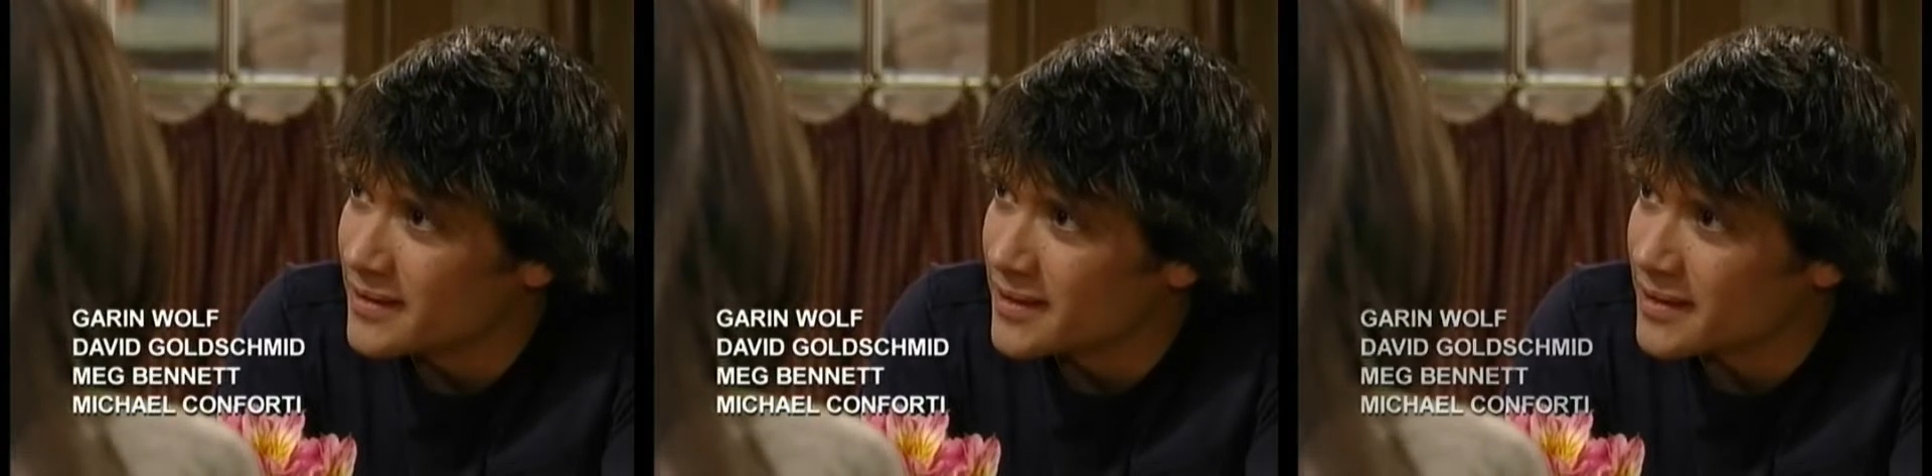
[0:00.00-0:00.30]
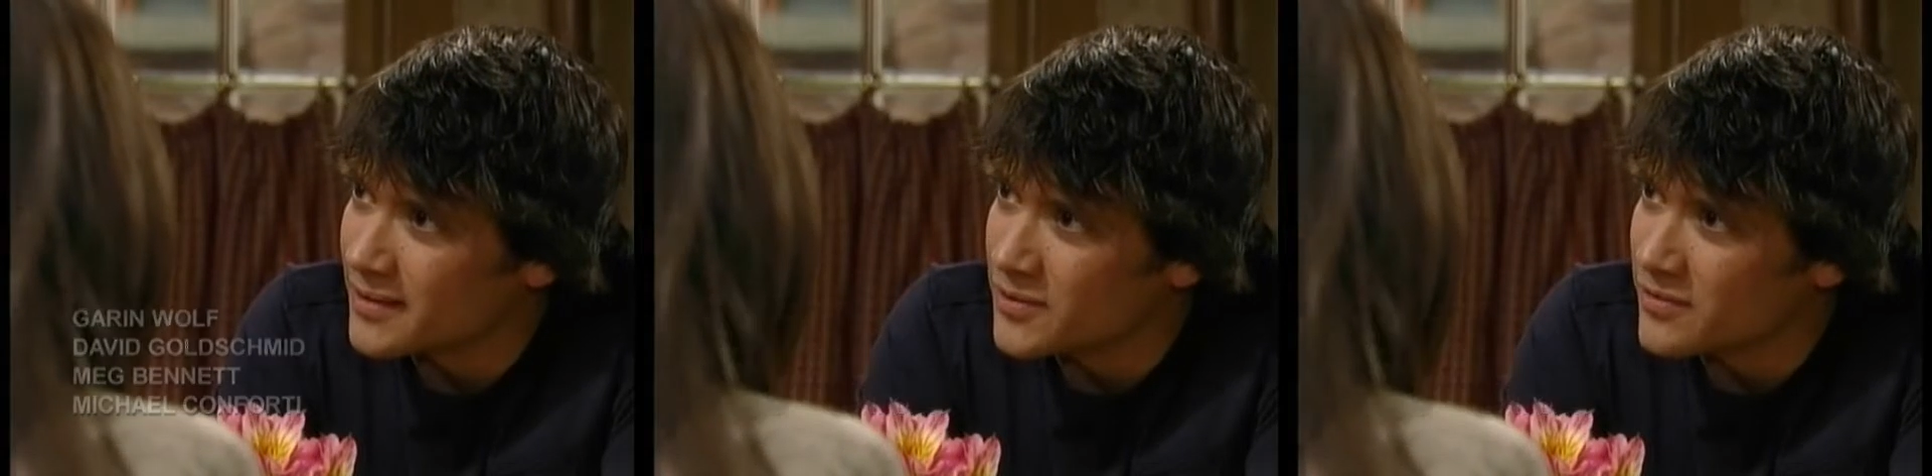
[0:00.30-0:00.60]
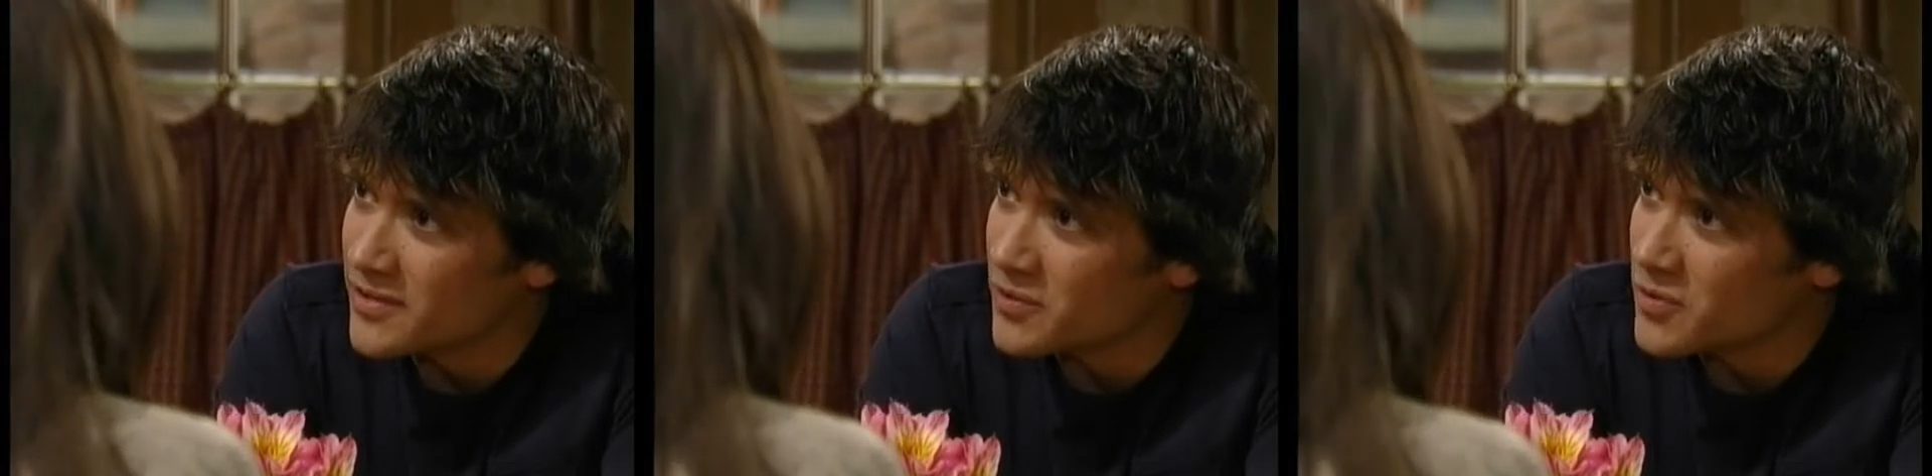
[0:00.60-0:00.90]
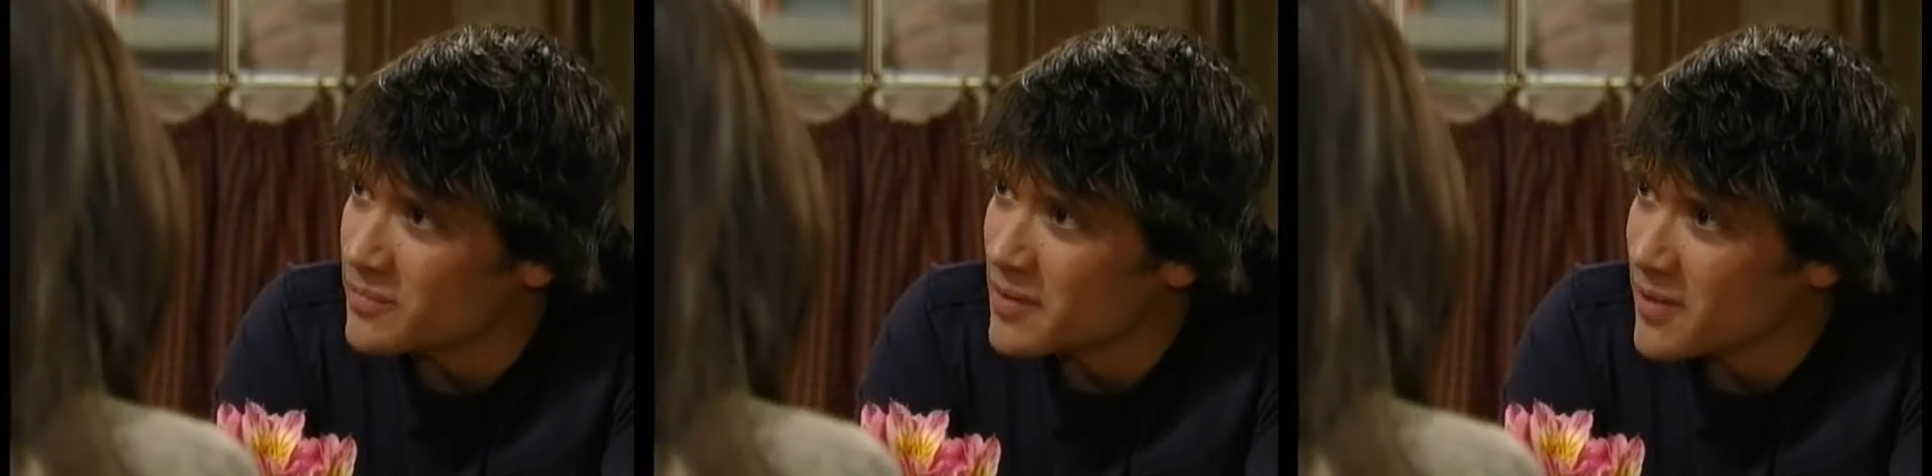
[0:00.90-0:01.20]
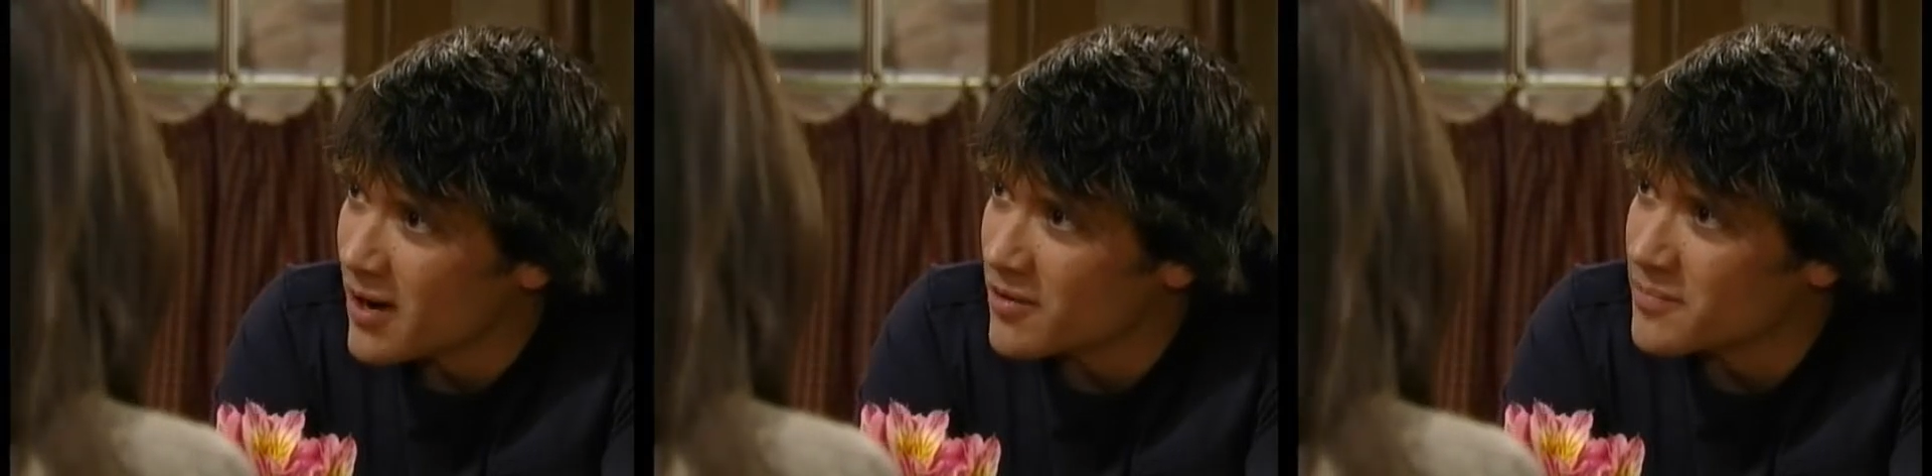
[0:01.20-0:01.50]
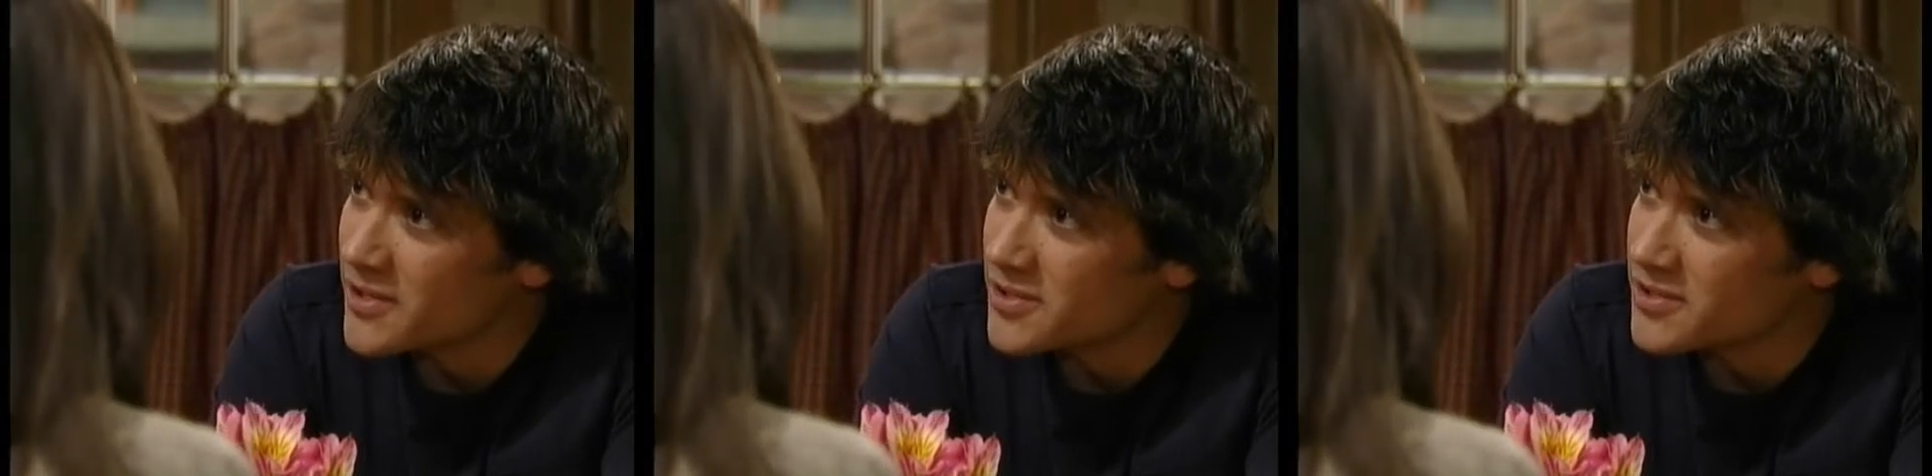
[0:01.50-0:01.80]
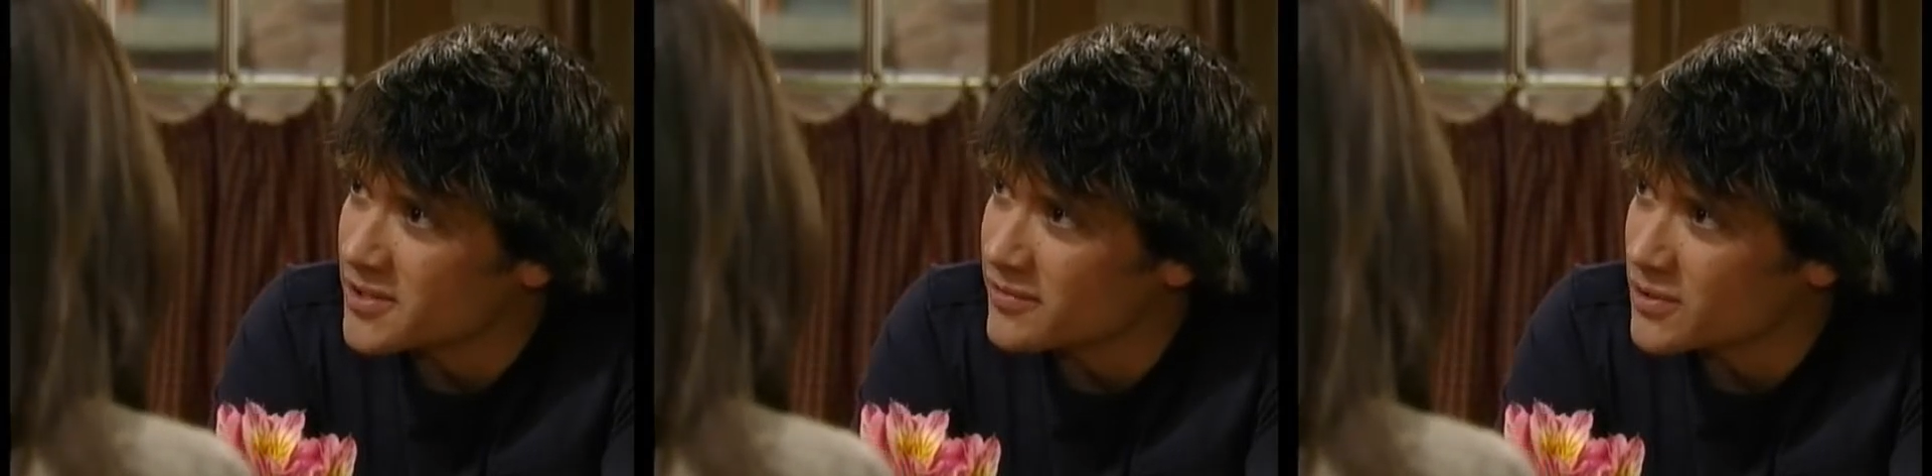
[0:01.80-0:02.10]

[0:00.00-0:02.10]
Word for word: And I'm gonna do everything within my power to make sure she never